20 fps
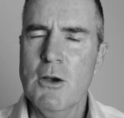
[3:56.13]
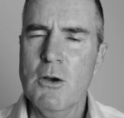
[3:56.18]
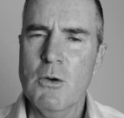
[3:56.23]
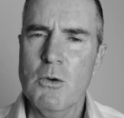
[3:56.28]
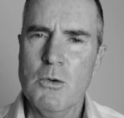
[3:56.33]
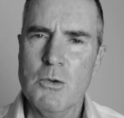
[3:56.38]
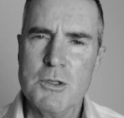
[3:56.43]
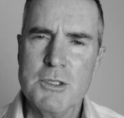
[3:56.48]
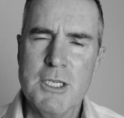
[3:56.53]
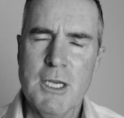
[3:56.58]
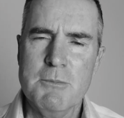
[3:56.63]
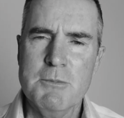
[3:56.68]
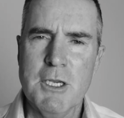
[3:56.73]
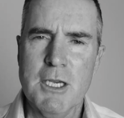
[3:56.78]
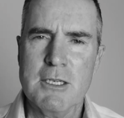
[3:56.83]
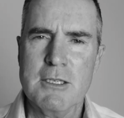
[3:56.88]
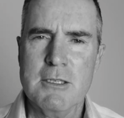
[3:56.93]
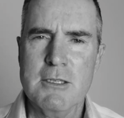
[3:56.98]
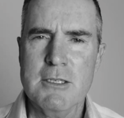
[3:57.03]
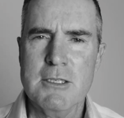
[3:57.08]
or
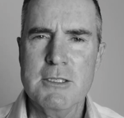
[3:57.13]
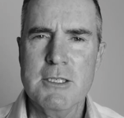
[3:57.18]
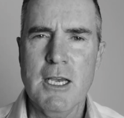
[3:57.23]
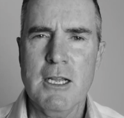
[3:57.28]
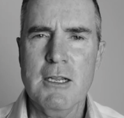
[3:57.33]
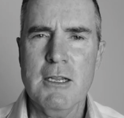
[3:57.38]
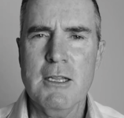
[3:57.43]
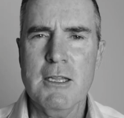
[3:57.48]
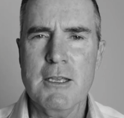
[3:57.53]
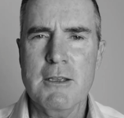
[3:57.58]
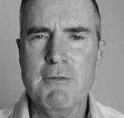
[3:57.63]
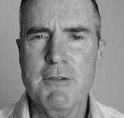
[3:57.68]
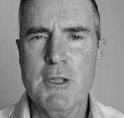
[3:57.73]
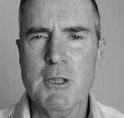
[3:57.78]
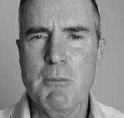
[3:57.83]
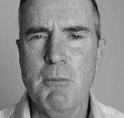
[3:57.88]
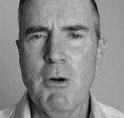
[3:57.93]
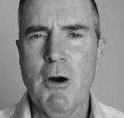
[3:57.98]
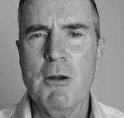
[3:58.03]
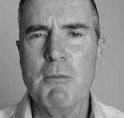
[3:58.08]
subject to the seller leaving the
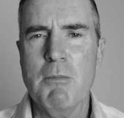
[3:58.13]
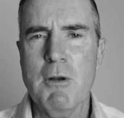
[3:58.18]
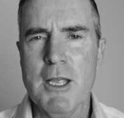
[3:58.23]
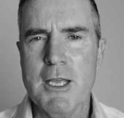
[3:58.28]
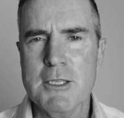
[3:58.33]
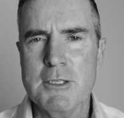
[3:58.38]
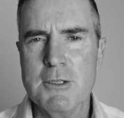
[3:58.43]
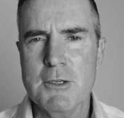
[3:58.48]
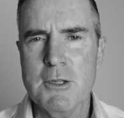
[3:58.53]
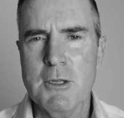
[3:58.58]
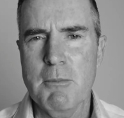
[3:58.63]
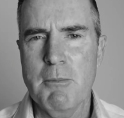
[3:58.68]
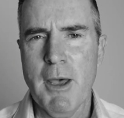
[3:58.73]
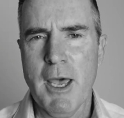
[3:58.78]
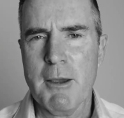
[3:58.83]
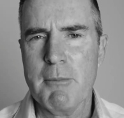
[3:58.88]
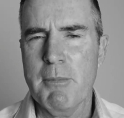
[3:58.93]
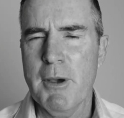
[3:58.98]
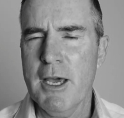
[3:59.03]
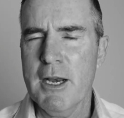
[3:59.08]
pot plants on the
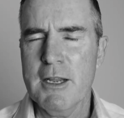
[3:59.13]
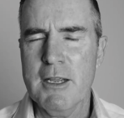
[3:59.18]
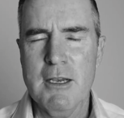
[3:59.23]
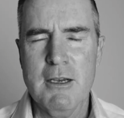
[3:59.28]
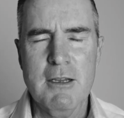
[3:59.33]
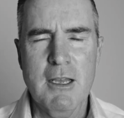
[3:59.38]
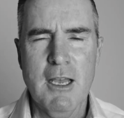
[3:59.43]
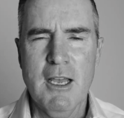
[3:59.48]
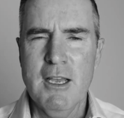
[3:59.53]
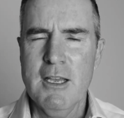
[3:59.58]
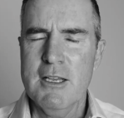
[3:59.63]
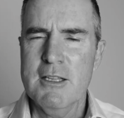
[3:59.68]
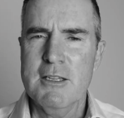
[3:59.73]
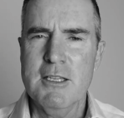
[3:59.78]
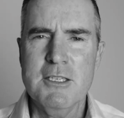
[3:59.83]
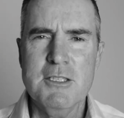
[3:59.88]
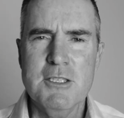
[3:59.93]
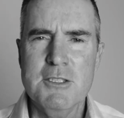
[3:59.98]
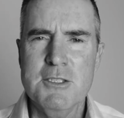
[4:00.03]
back patio. These are